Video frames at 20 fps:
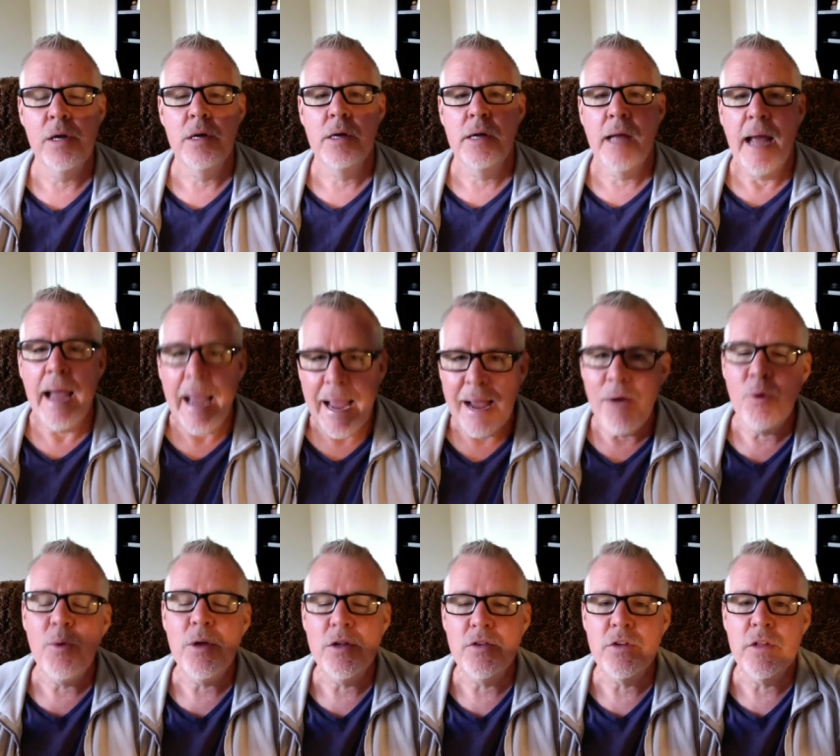how
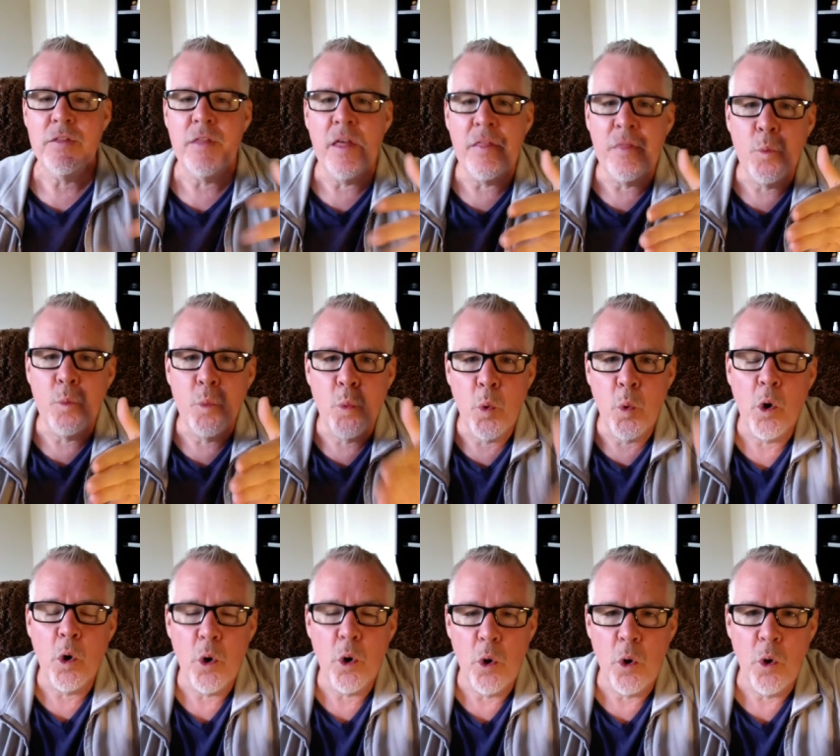is it that the
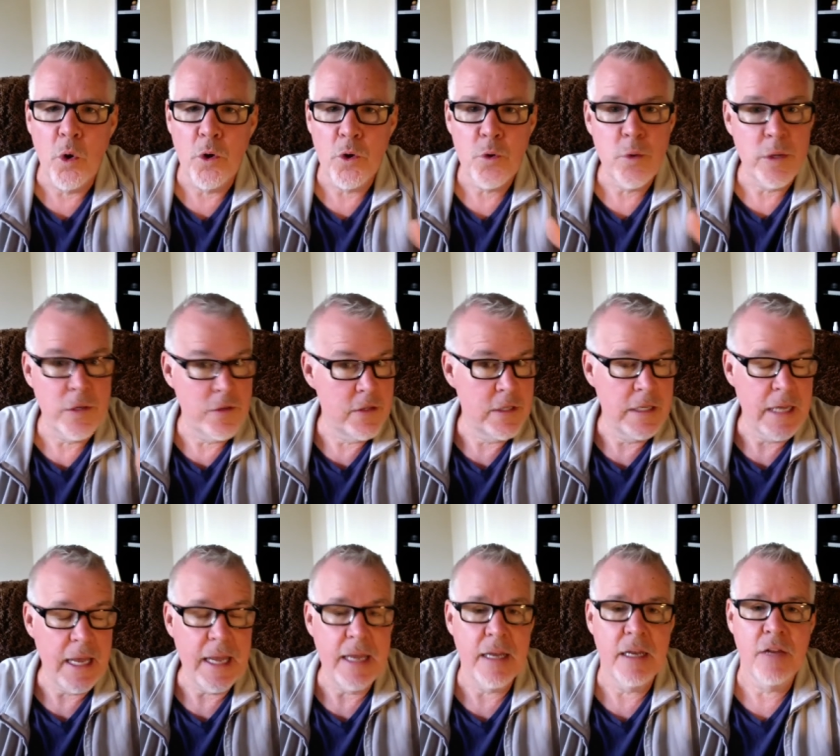world who is
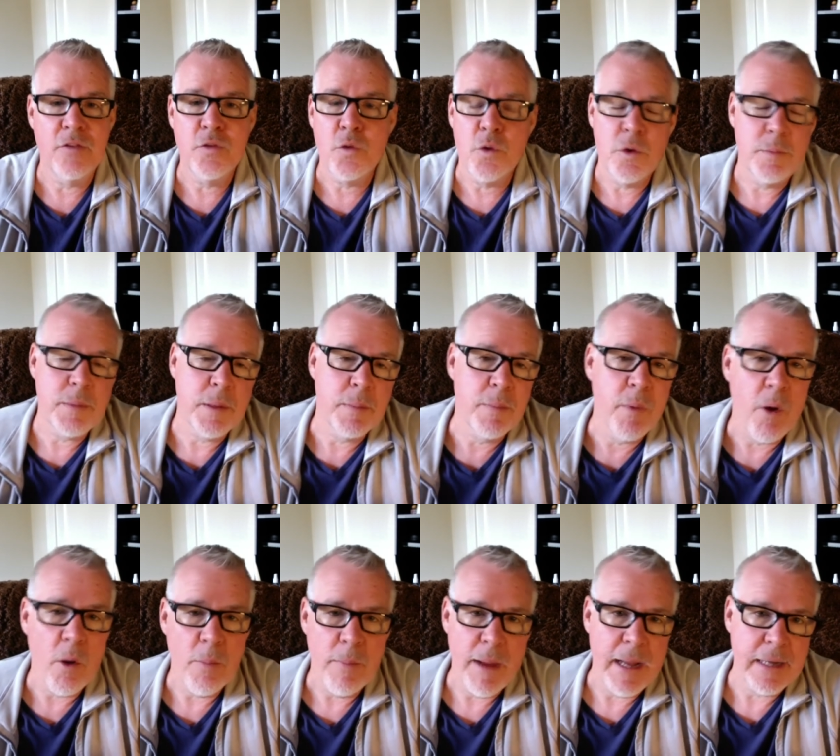dead is going to be
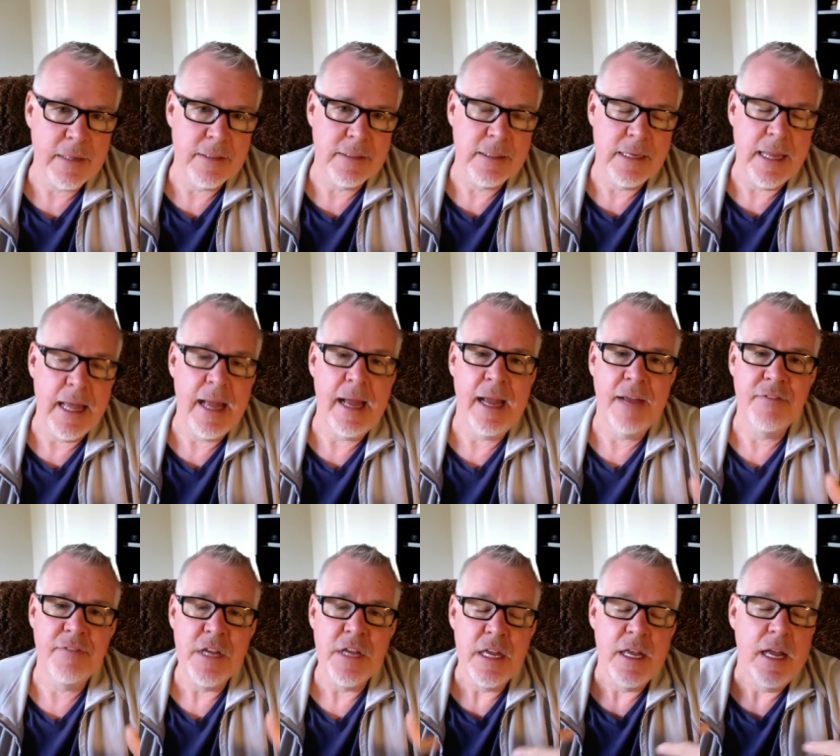brought back to life
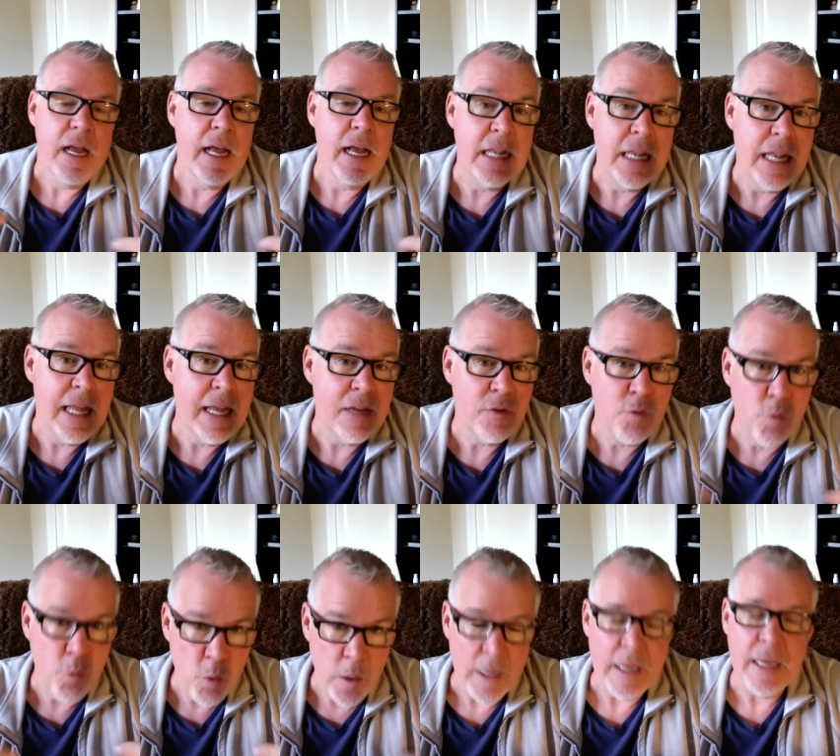unless
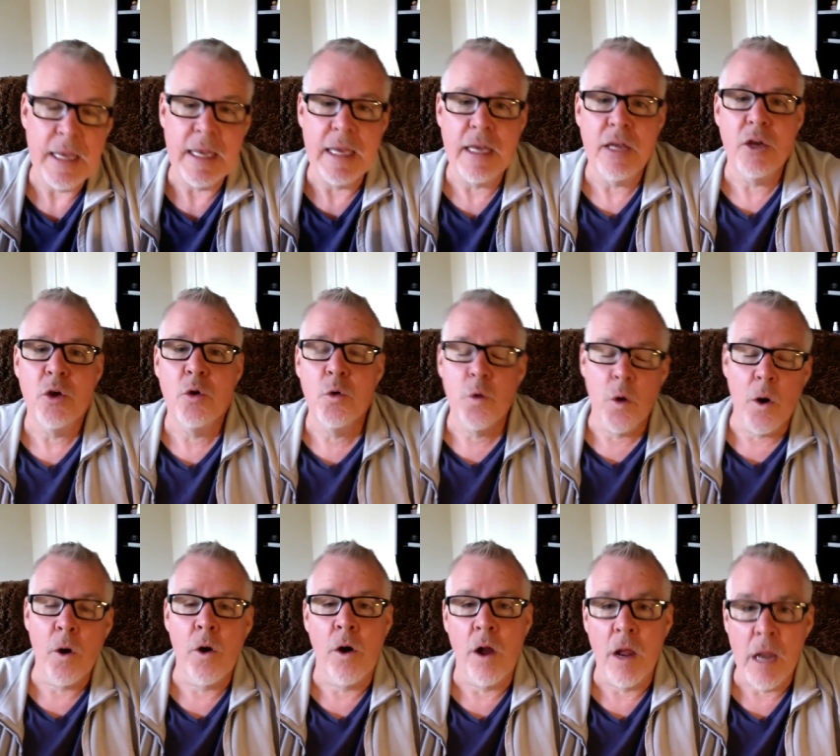we who
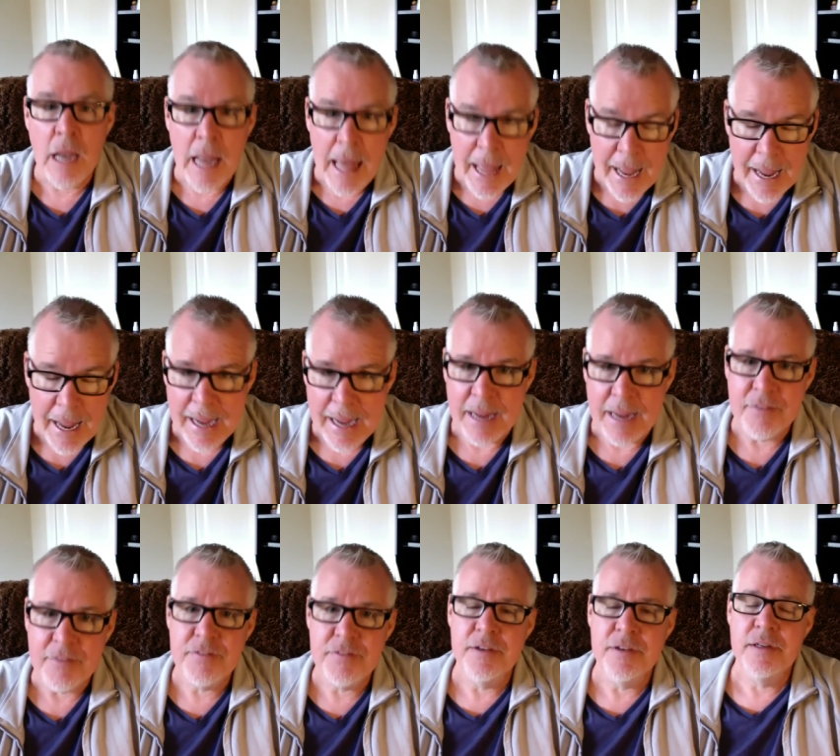are
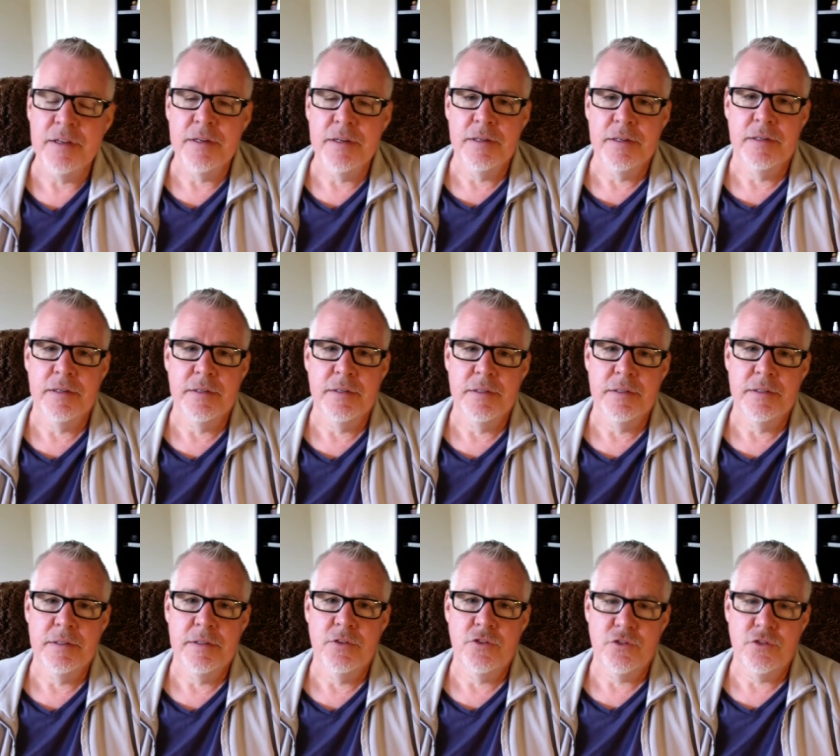alive
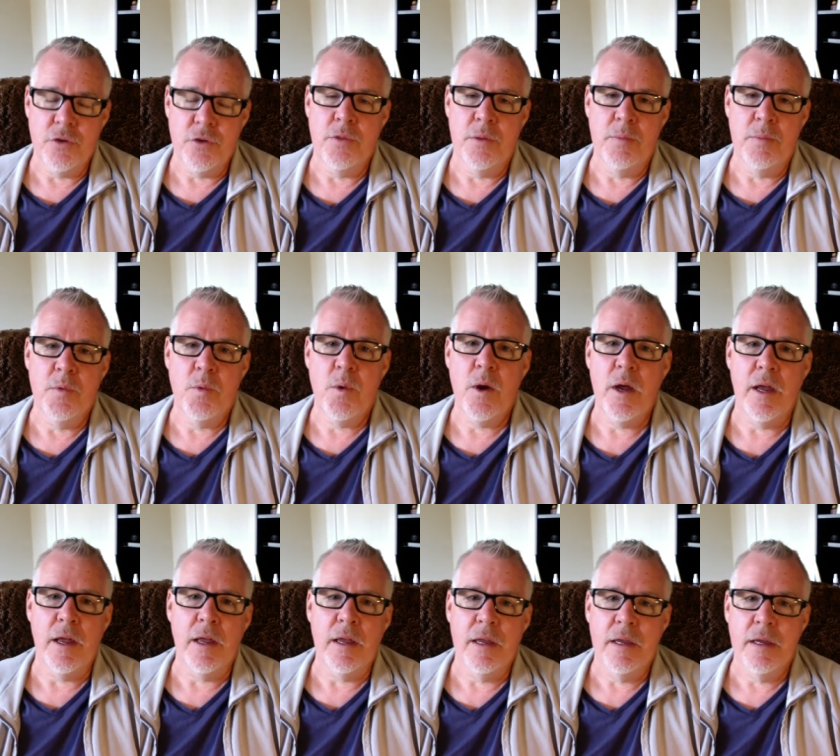show them the way?